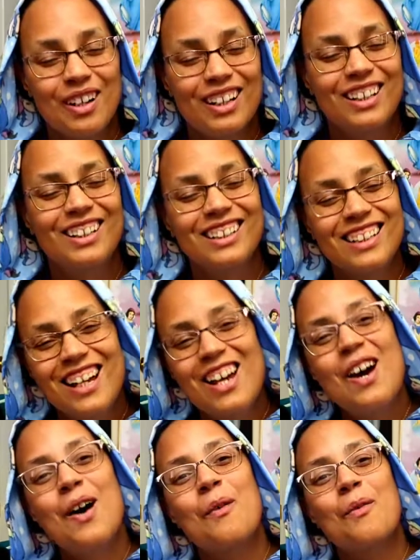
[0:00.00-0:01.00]
want
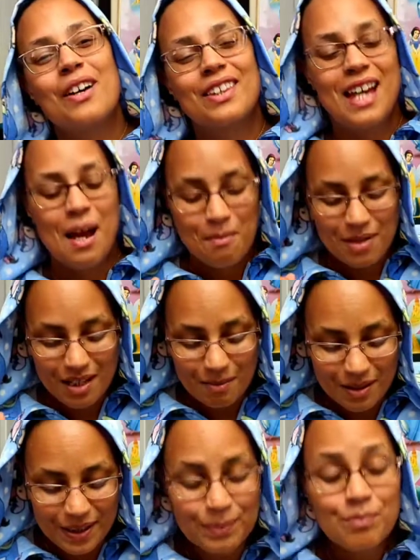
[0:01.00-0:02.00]
one that big.
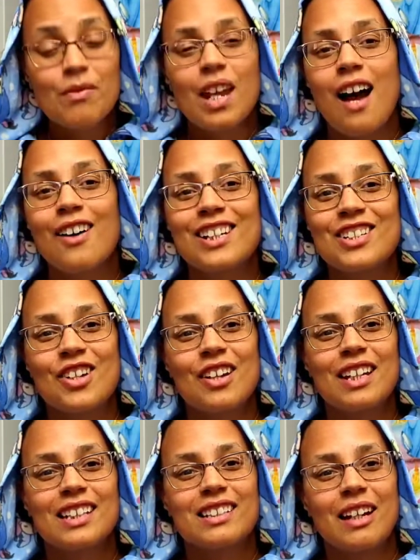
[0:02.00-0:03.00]
But I'll catch y'all
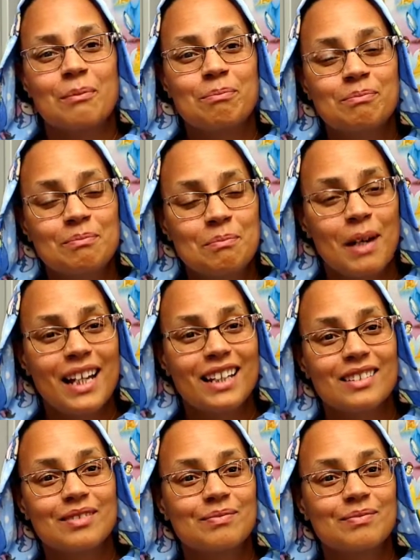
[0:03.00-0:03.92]
next time. Bye.